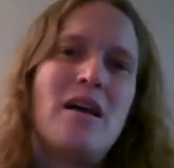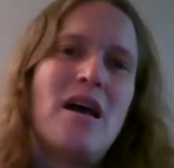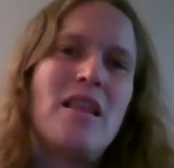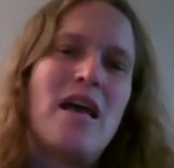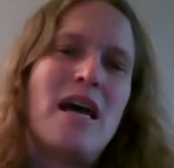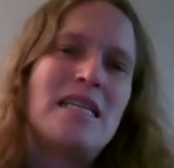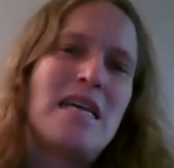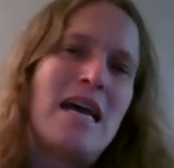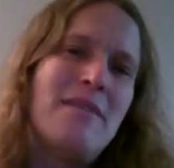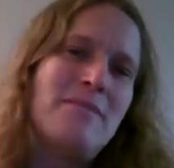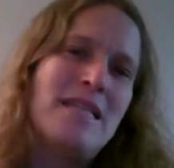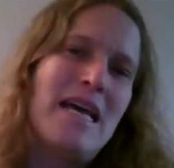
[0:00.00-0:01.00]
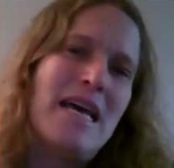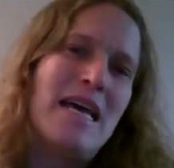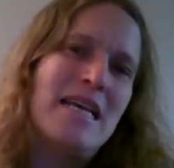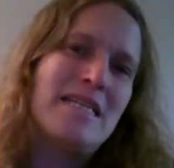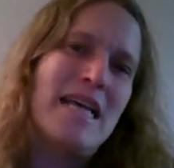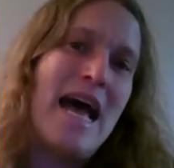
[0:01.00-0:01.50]
A lot of times
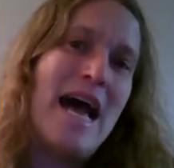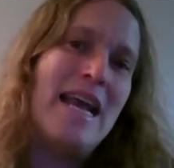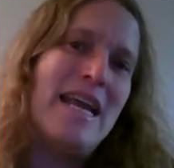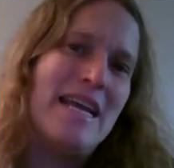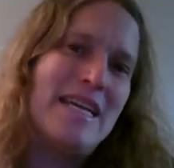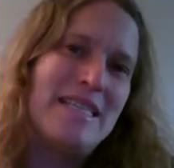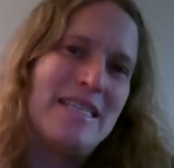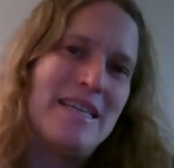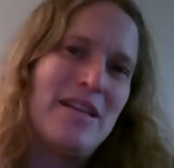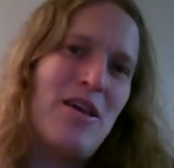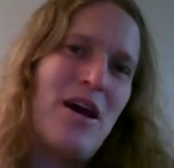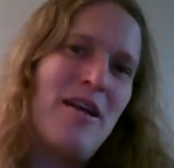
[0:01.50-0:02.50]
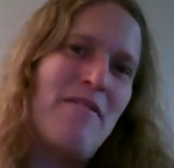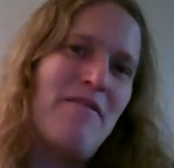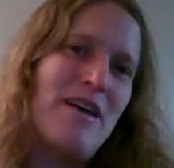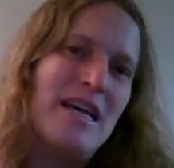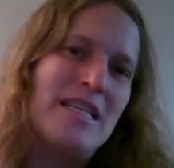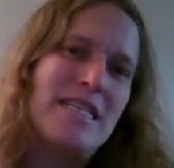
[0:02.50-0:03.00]
as addicts, a lot of
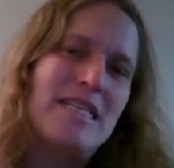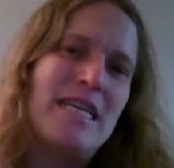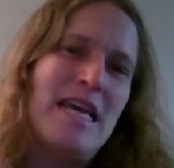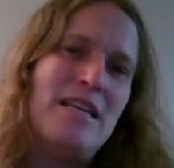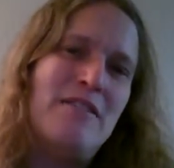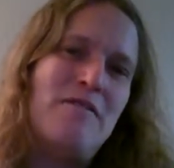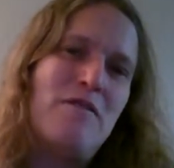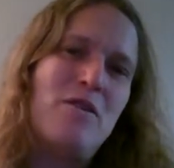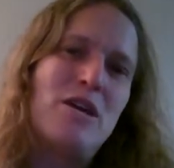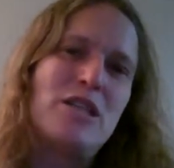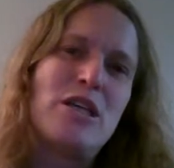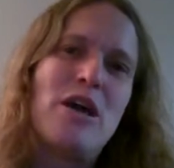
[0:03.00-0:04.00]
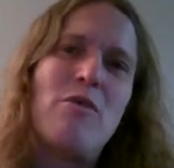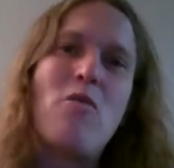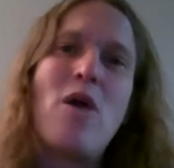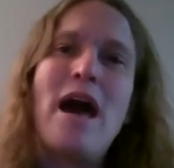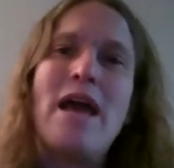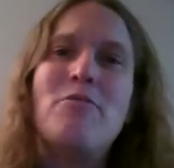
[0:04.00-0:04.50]
us tend to focus on
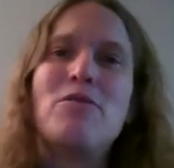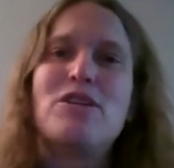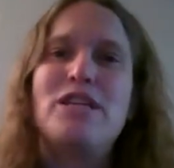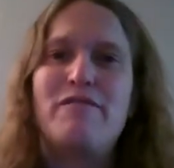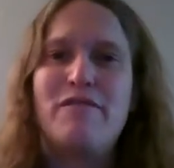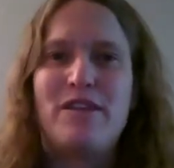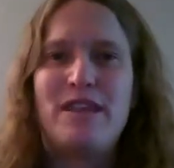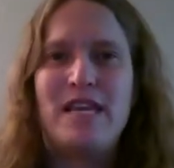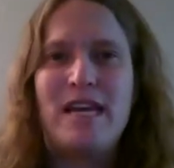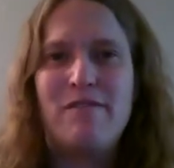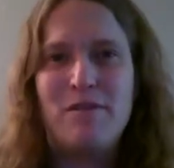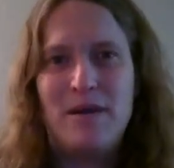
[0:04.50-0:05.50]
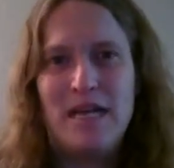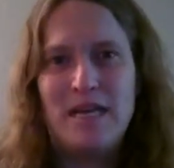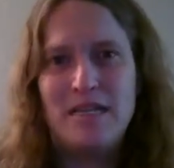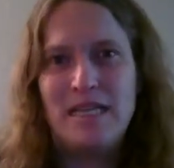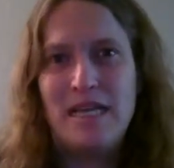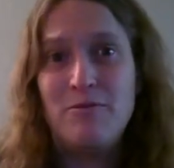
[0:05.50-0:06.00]
why we're different than everyone
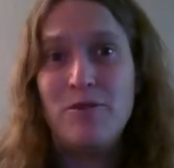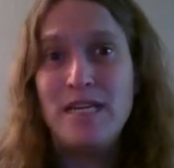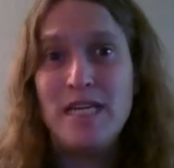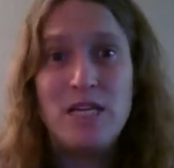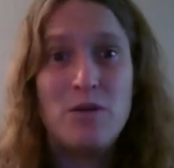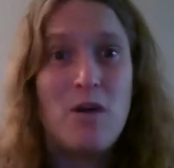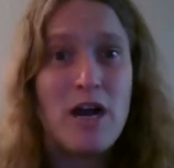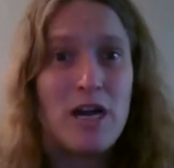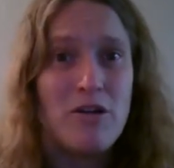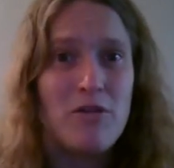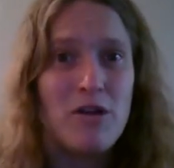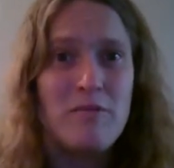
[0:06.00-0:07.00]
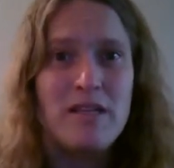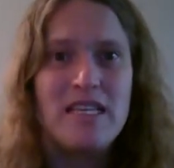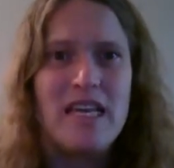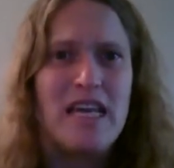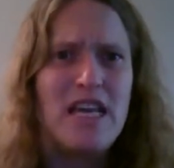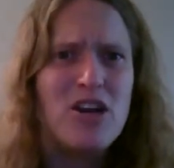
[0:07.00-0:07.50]
else, and we tend to walk in a room and
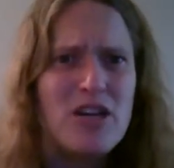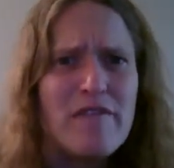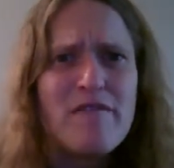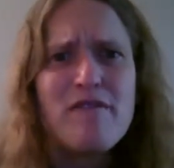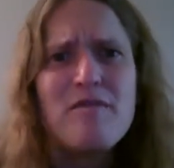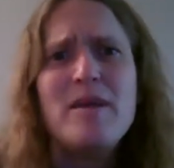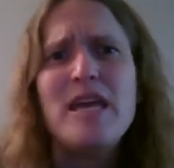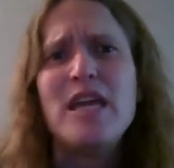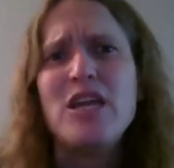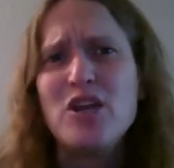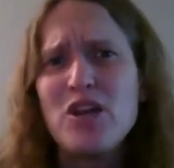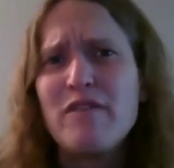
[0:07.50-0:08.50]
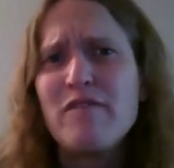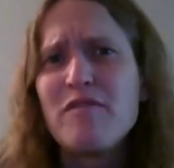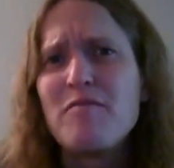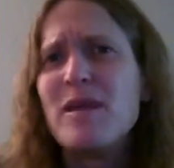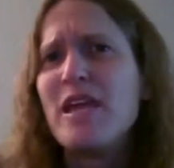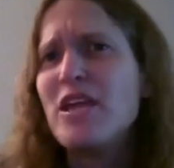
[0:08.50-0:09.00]
say, you're different from me, and you're different
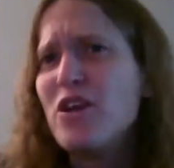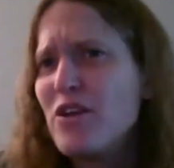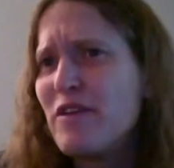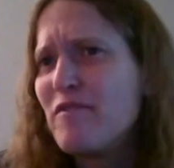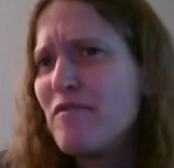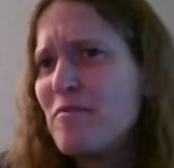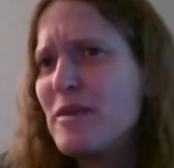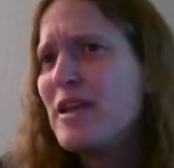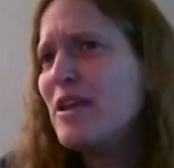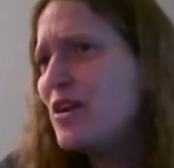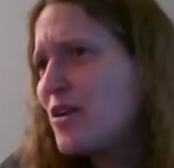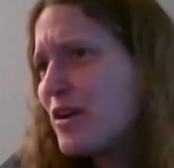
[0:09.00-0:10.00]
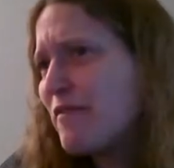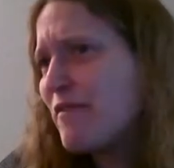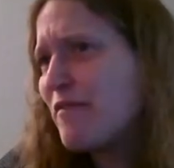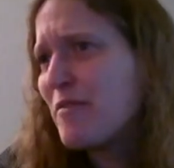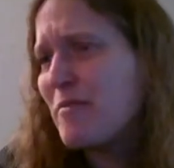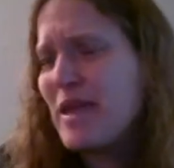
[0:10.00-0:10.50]
from me, and you're different from me, and you're
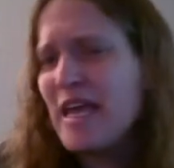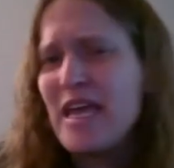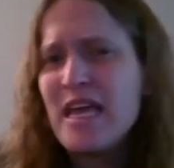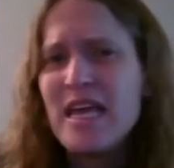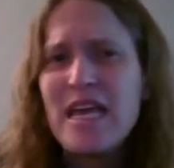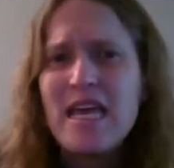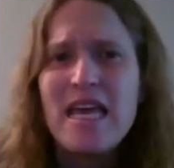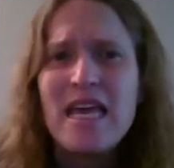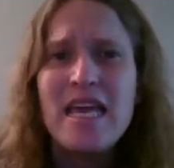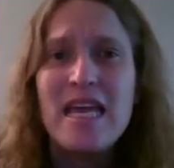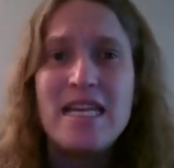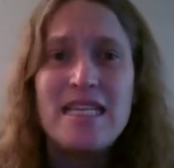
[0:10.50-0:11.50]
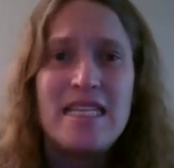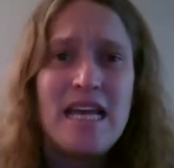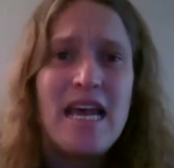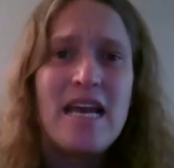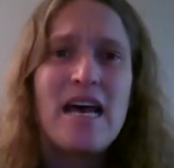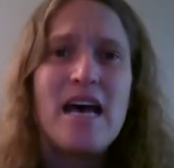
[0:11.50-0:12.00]
different from me,
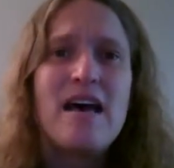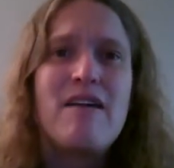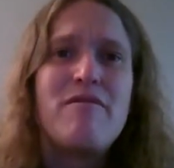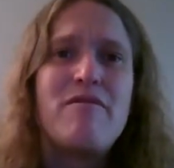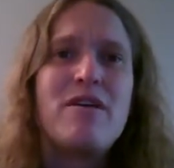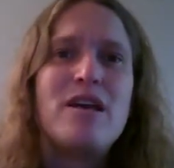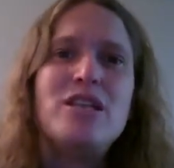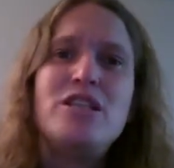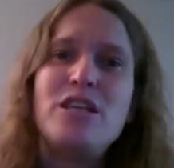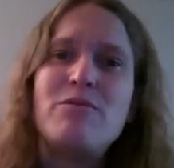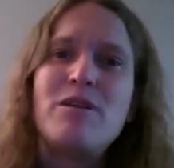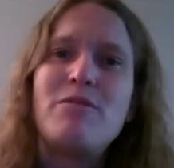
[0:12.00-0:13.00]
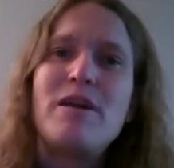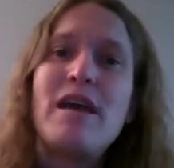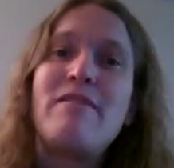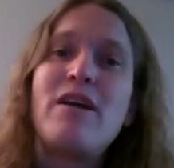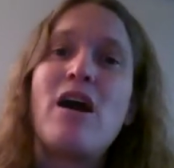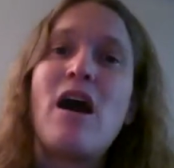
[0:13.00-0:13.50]
instead of, gee, what do we
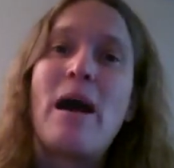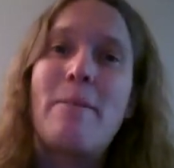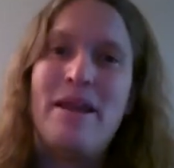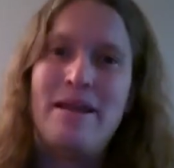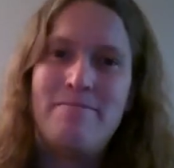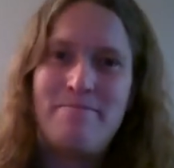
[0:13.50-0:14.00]
have in common?